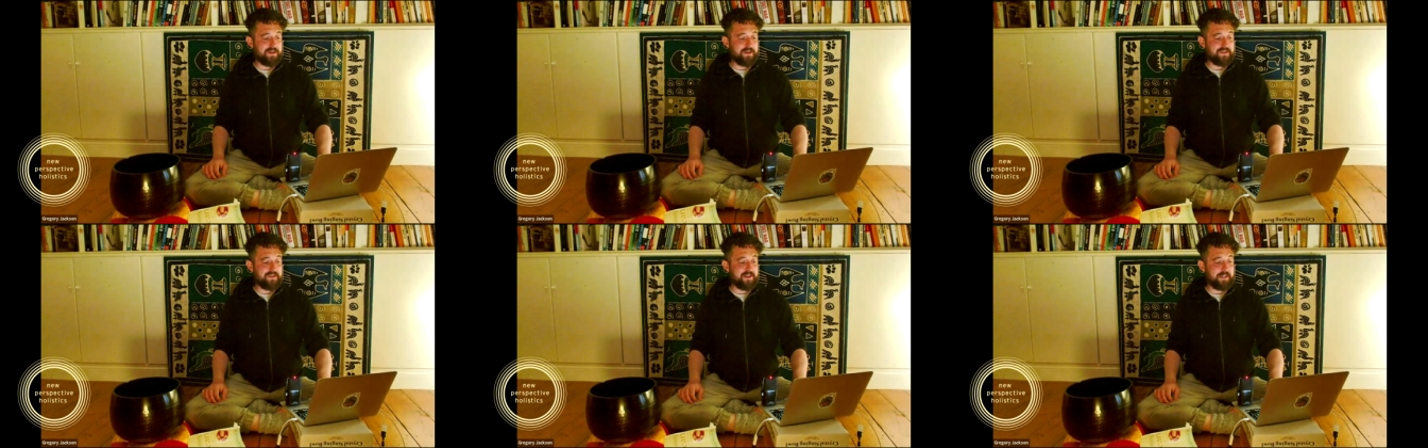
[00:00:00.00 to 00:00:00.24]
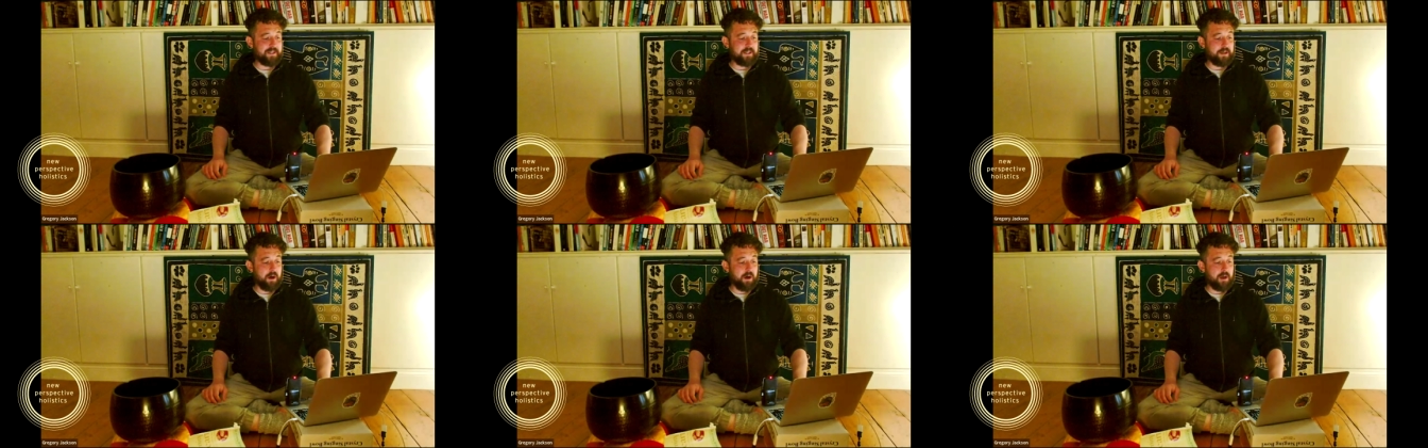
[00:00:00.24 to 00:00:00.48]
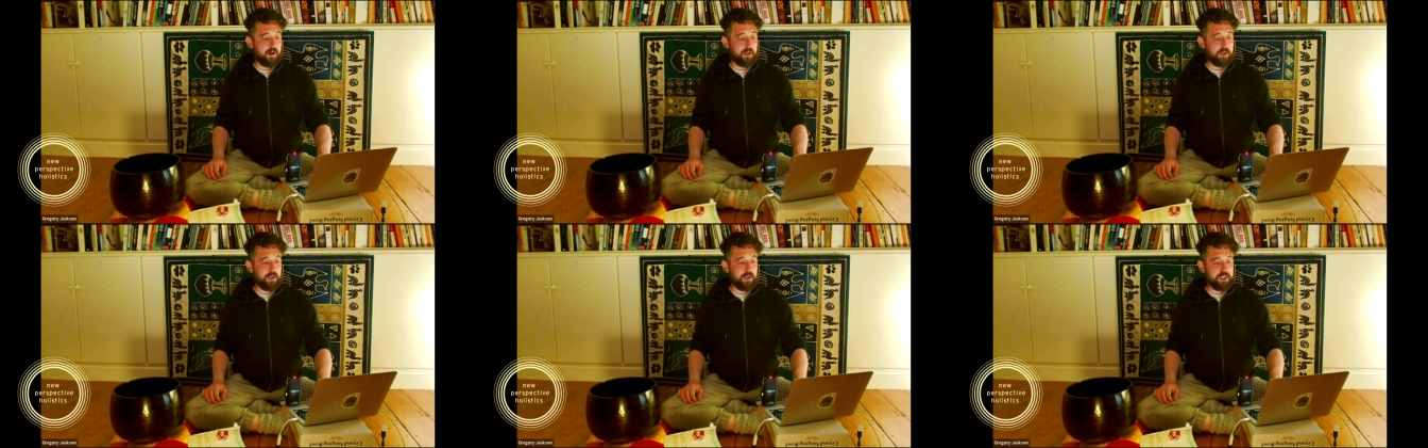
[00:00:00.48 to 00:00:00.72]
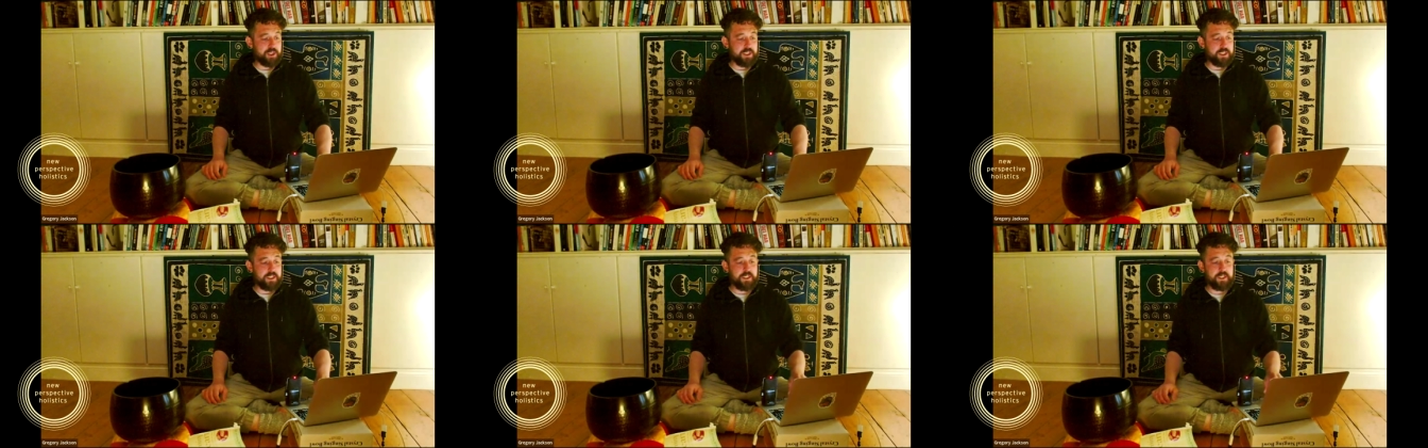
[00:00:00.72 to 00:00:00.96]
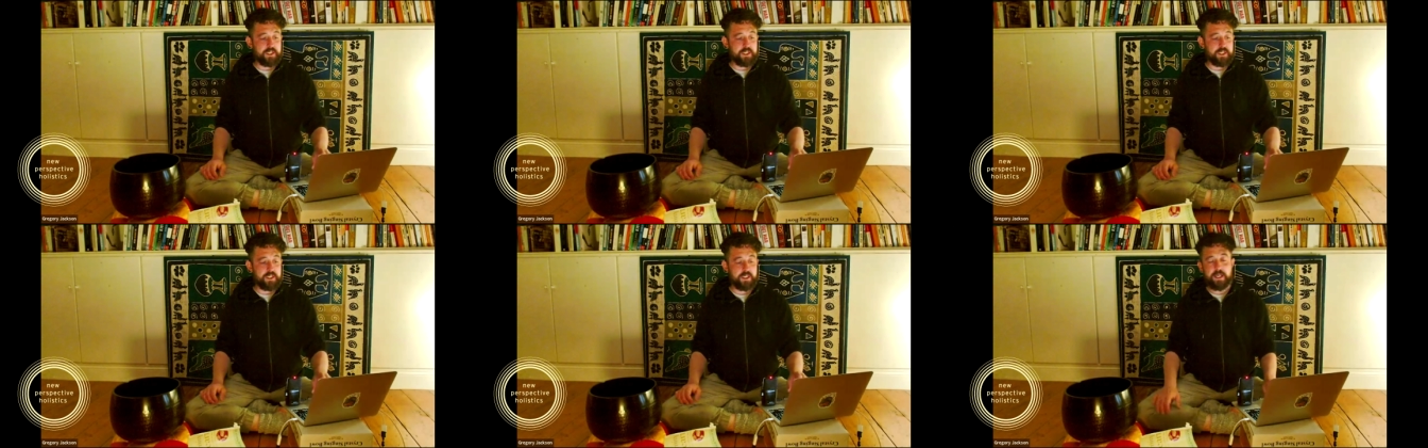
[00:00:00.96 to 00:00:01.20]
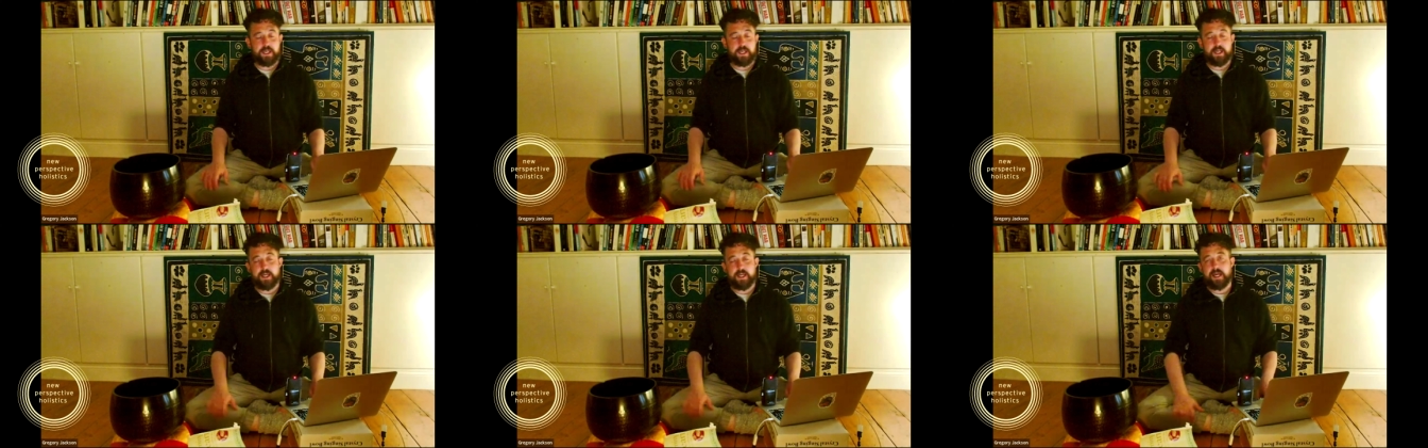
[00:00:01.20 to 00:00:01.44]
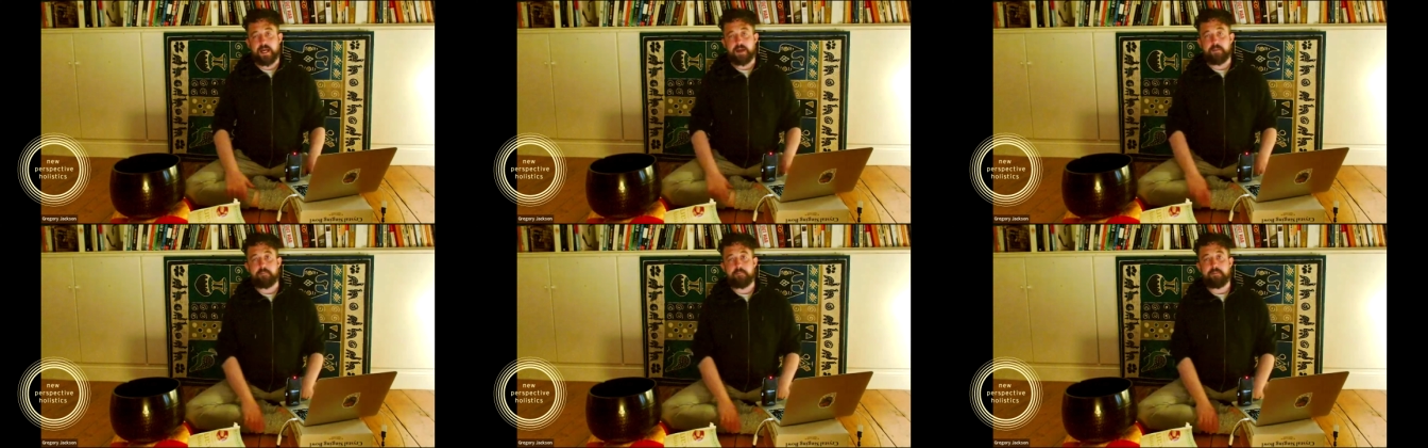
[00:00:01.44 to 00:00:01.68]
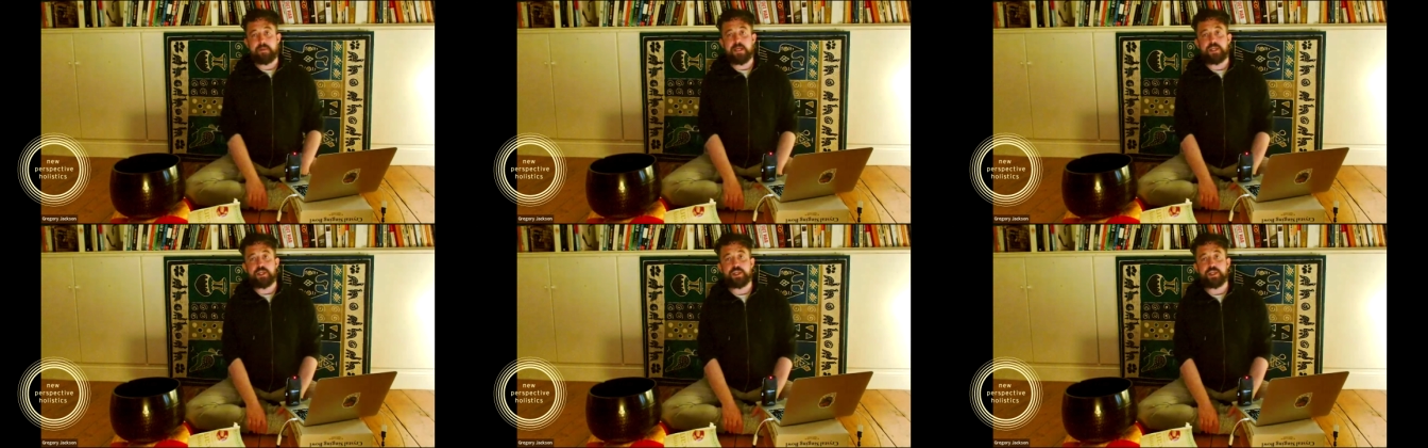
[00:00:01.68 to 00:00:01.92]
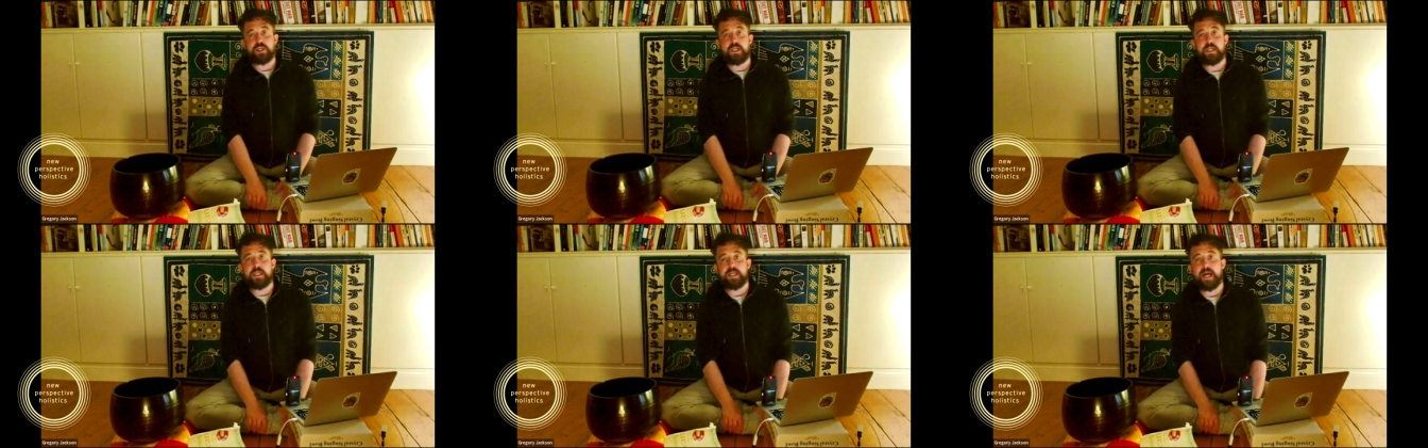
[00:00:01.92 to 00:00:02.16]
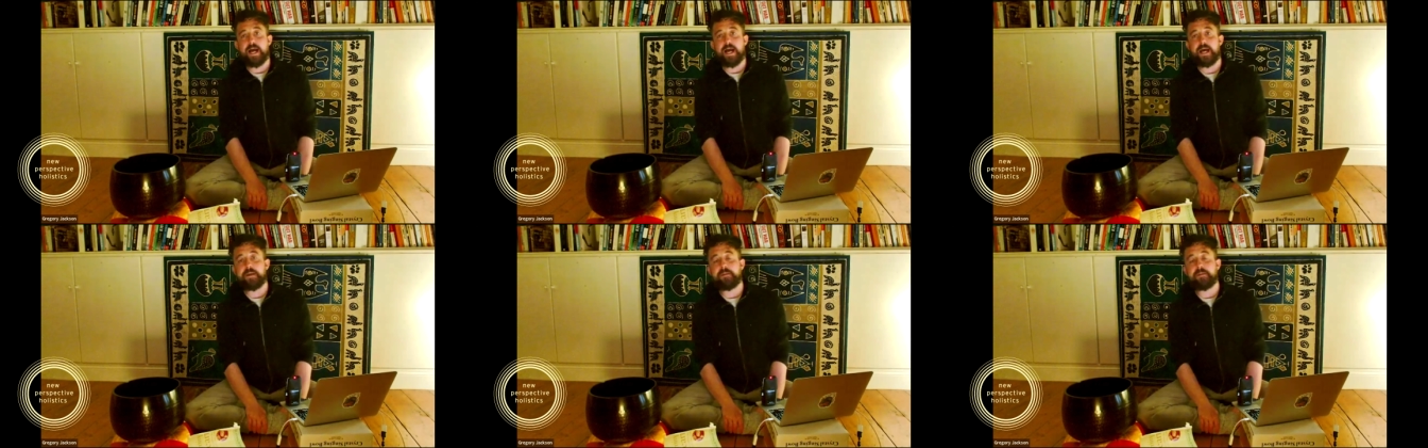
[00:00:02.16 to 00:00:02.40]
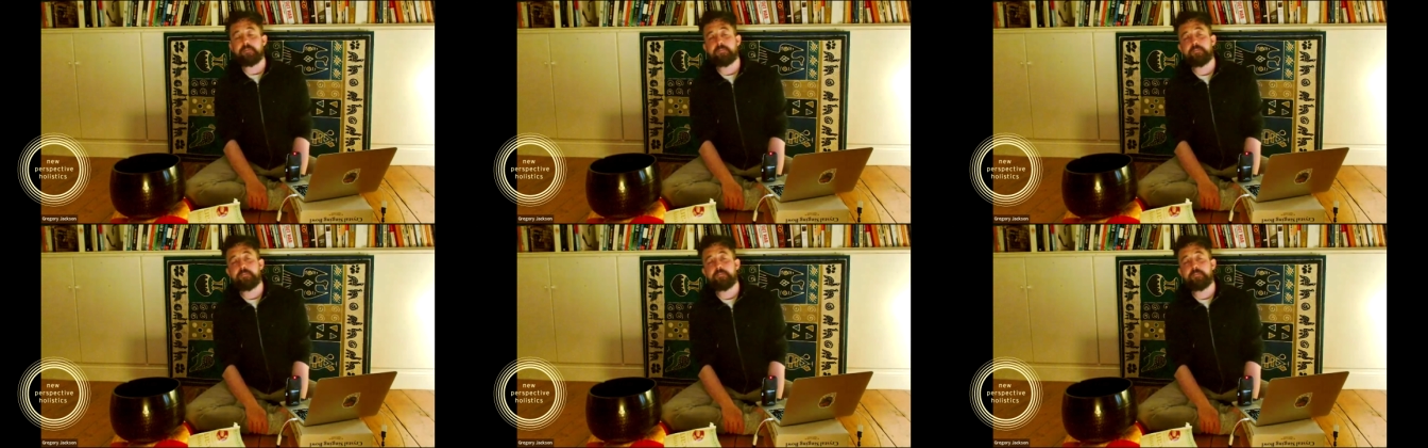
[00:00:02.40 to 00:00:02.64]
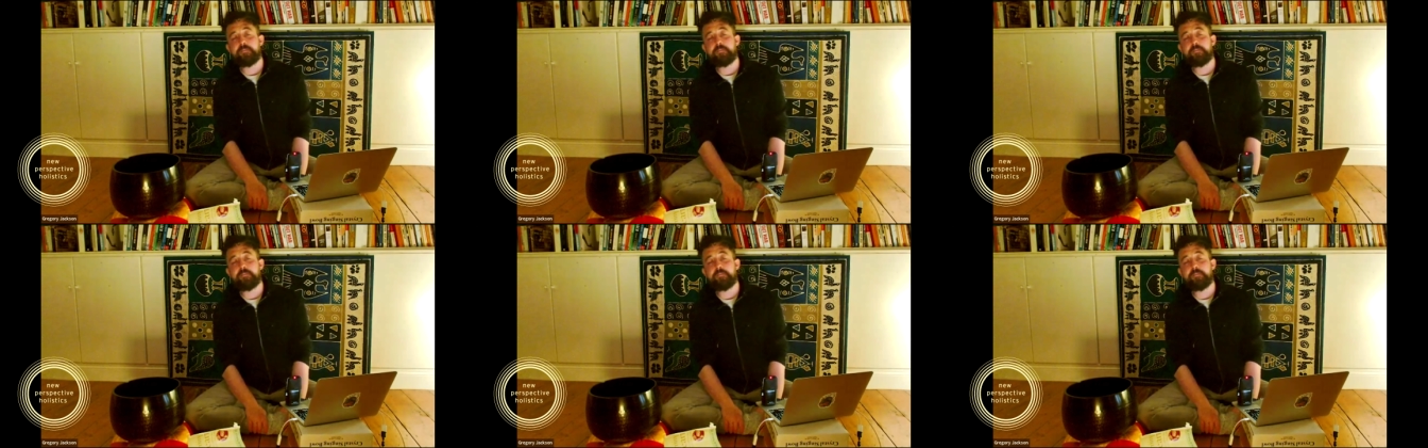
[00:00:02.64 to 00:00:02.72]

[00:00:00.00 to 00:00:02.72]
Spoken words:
psychologist, Amishi Yan.